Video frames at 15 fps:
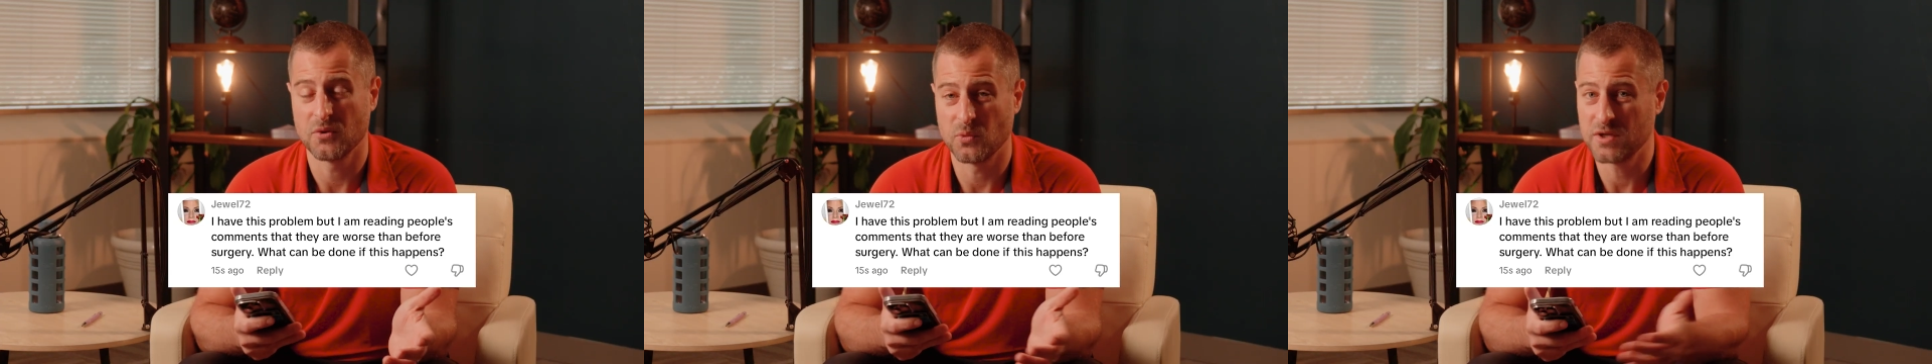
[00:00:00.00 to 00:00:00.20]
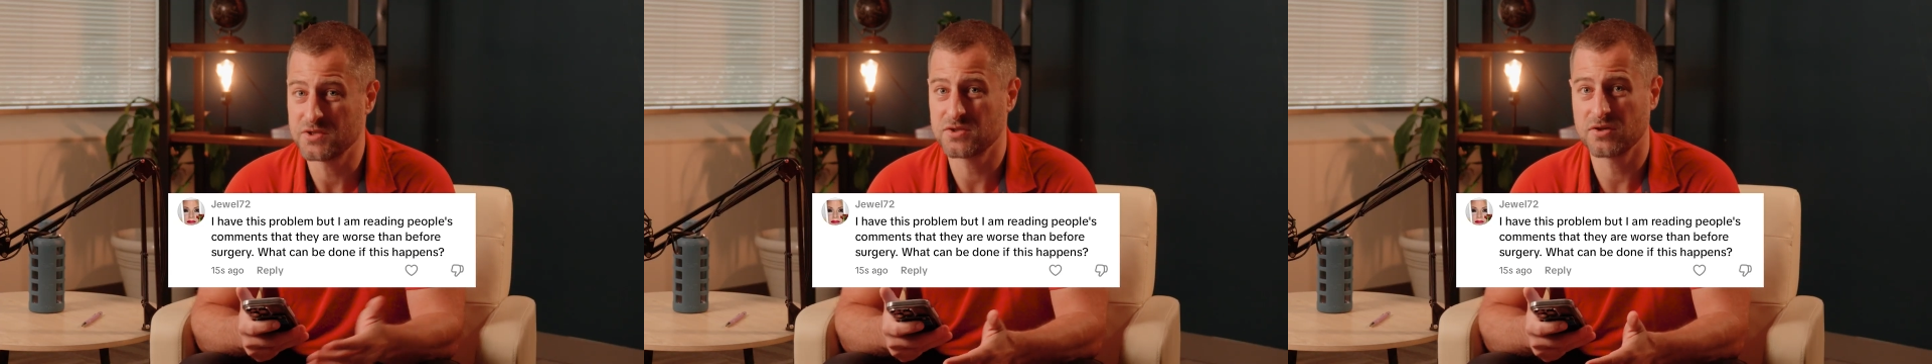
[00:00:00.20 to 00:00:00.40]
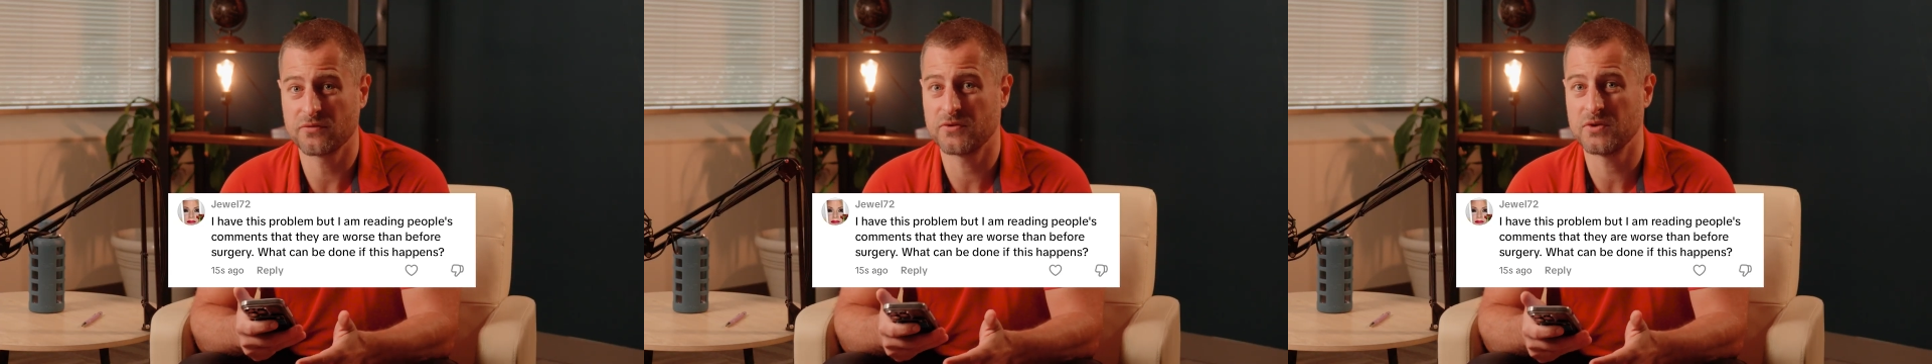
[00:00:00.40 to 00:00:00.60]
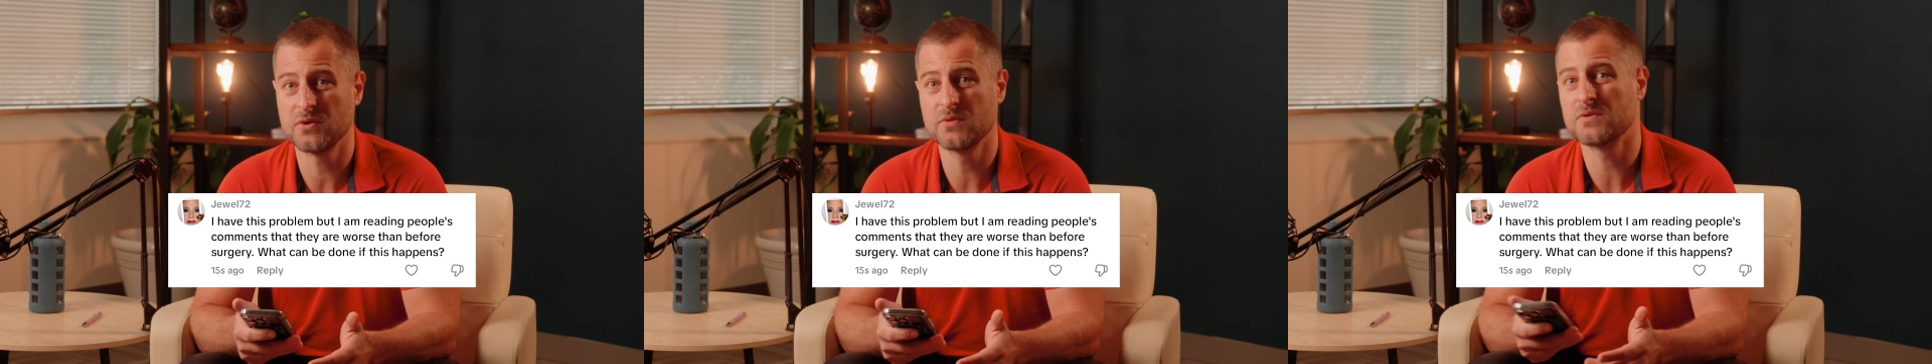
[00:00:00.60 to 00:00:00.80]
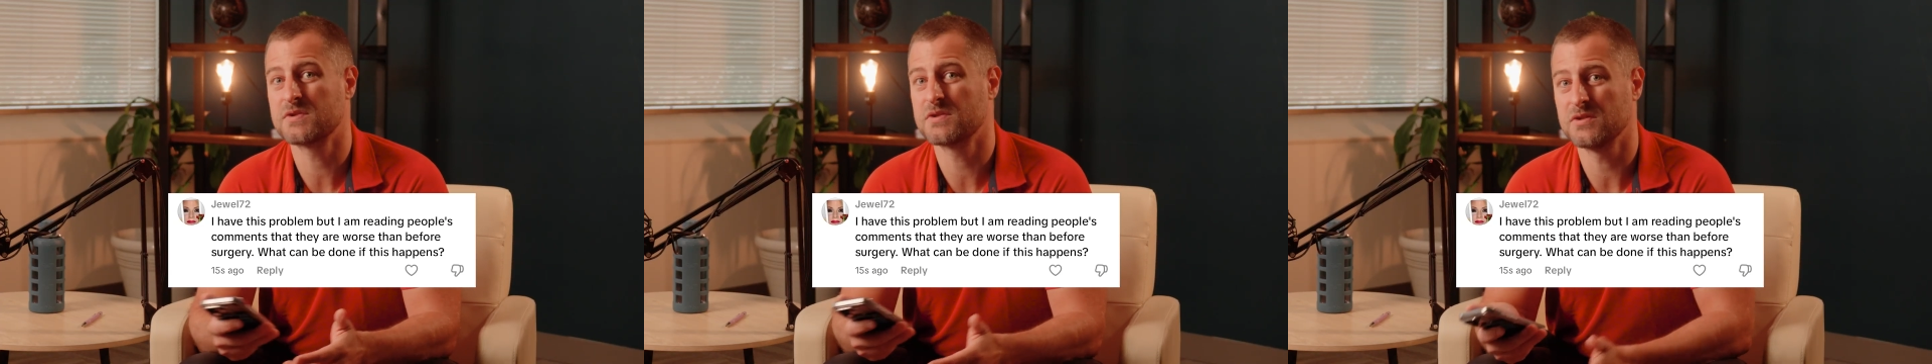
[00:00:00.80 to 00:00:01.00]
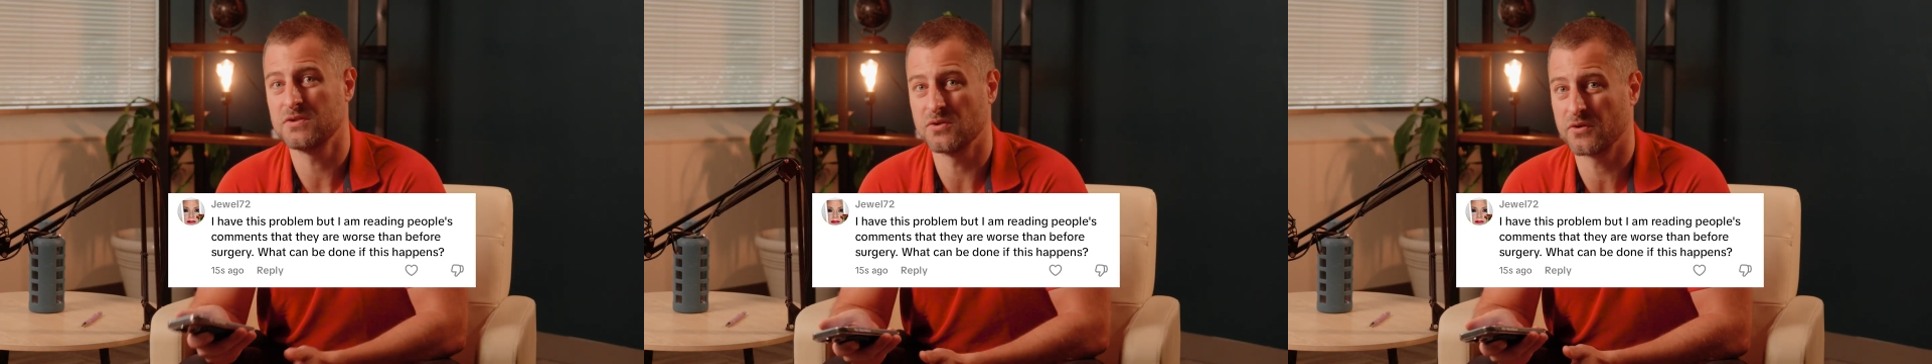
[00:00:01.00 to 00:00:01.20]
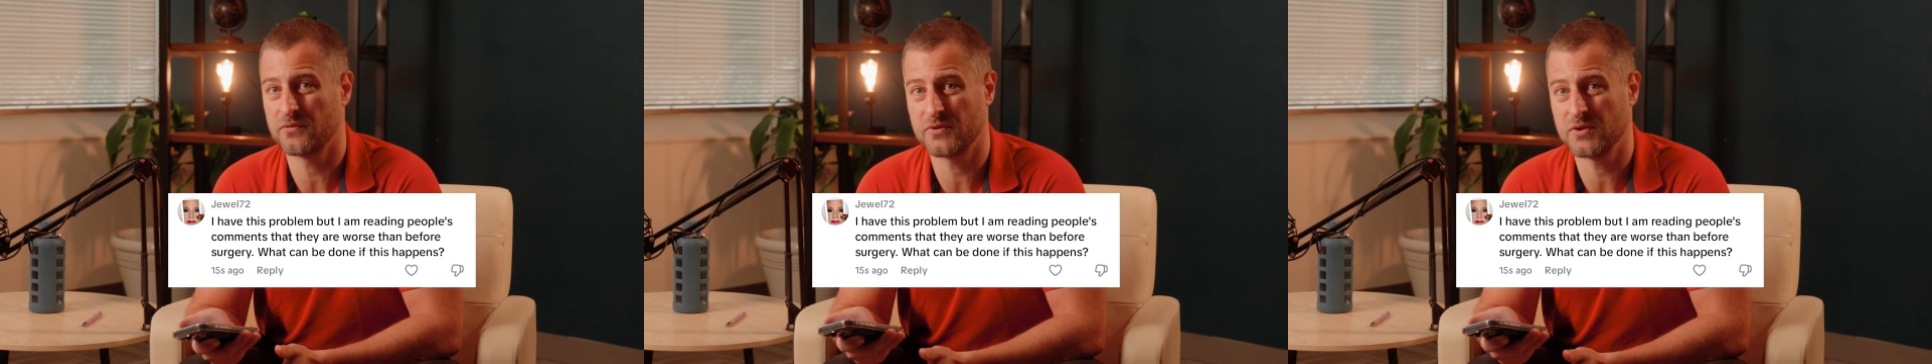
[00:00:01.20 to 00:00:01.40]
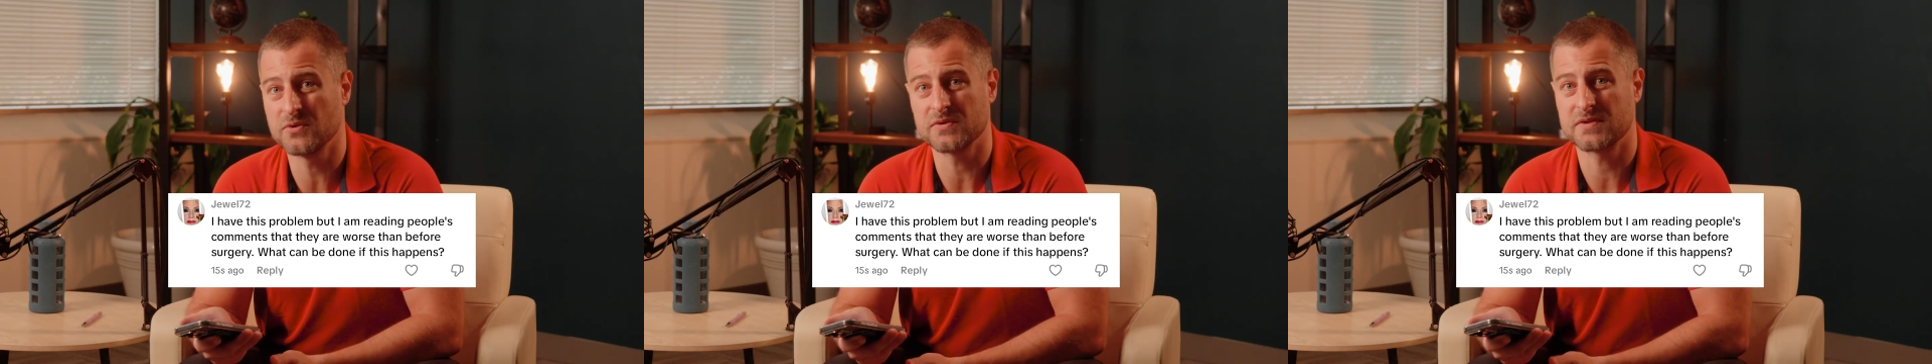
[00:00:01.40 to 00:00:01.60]
Once you're fused, you're
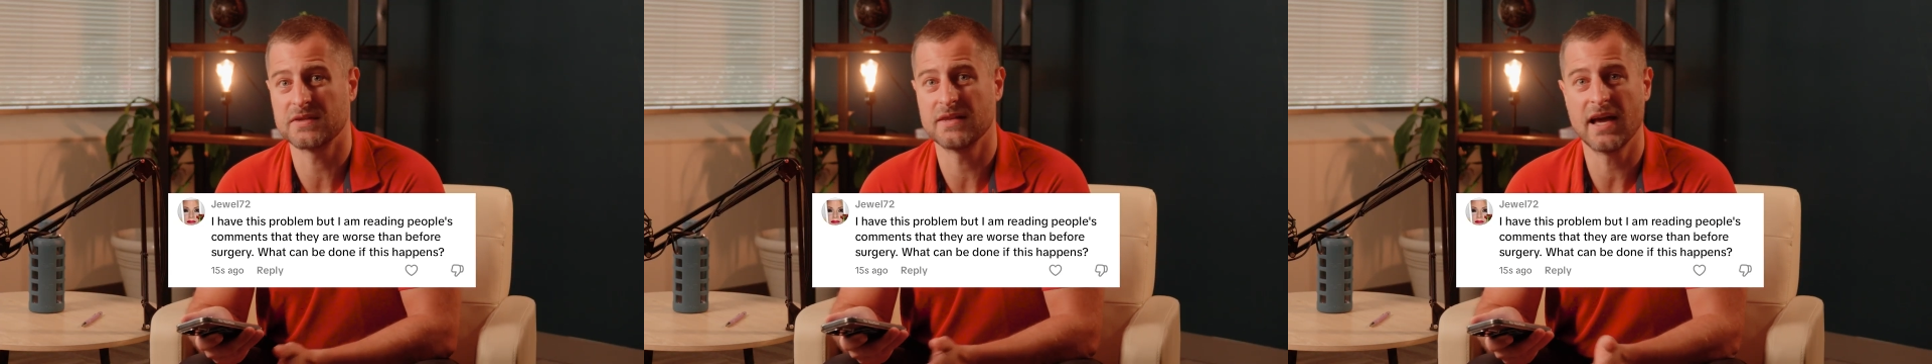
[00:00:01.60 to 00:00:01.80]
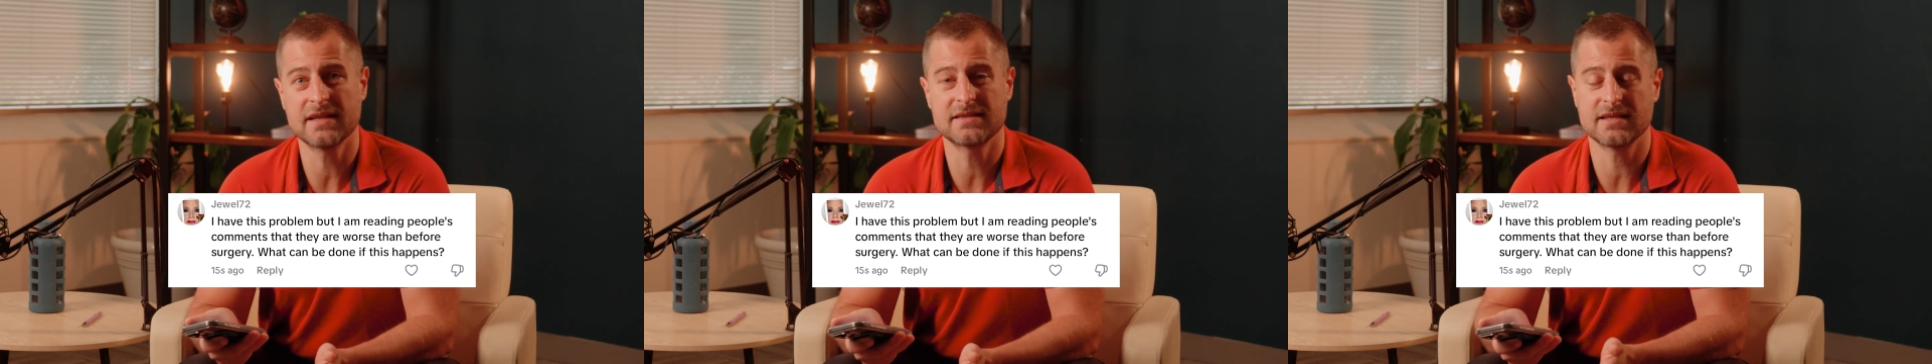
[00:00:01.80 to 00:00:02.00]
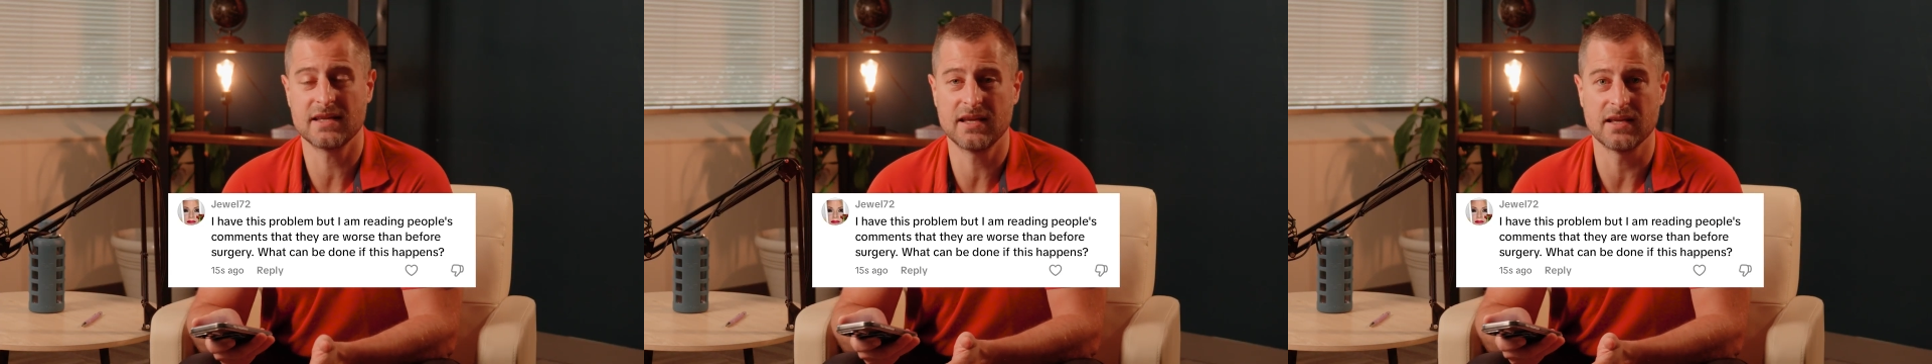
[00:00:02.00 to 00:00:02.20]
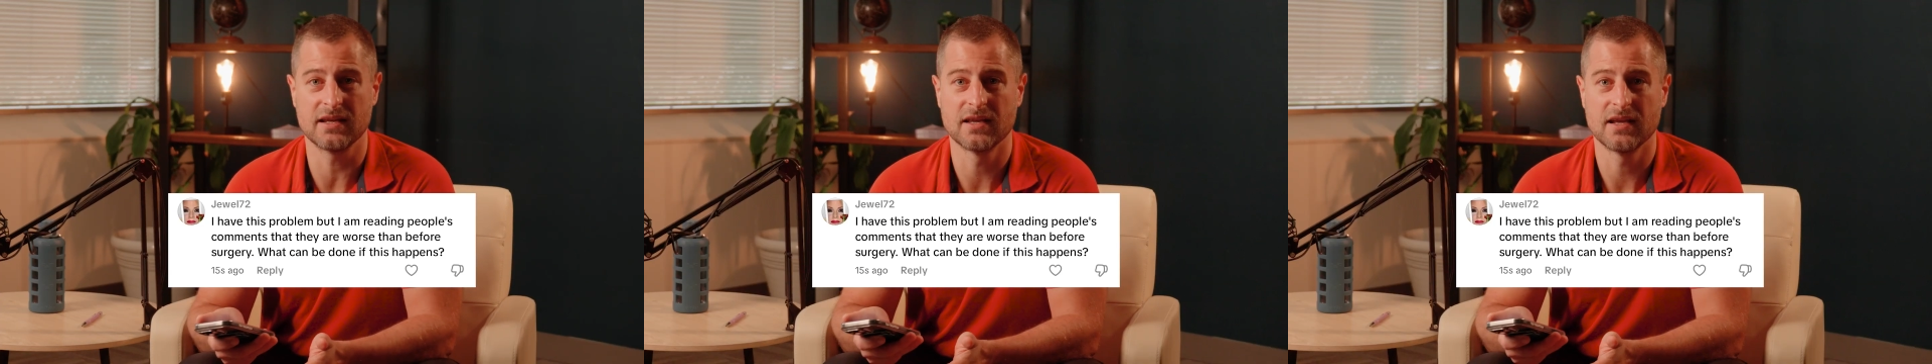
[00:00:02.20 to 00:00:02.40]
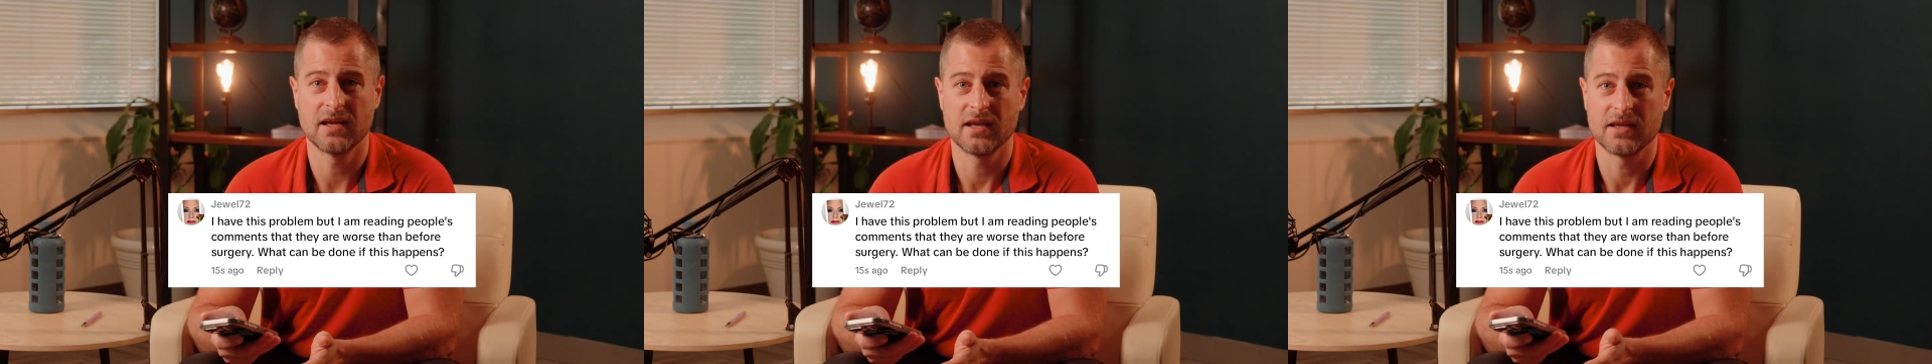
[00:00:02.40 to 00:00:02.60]
fused. That's it.